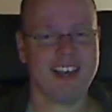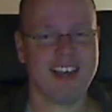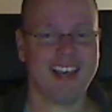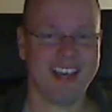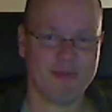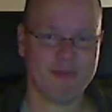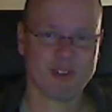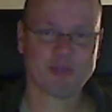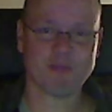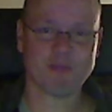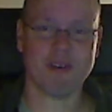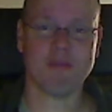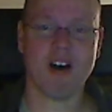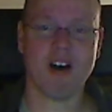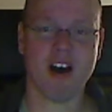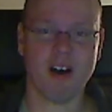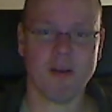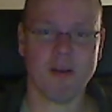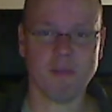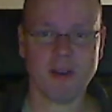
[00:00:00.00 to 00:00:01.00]
it was my
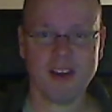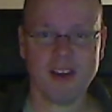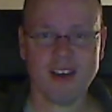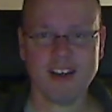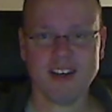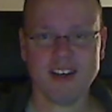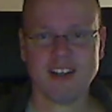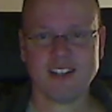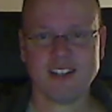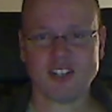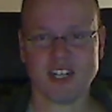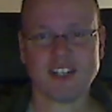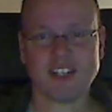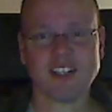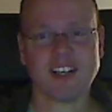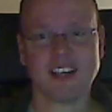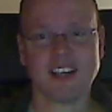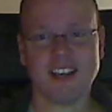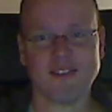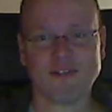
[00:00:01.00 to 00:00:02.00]
mom
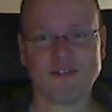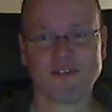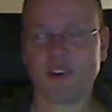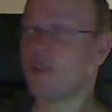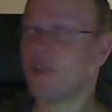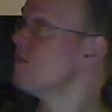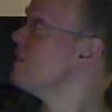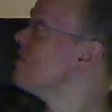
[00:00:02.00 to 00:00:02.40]
sitting in front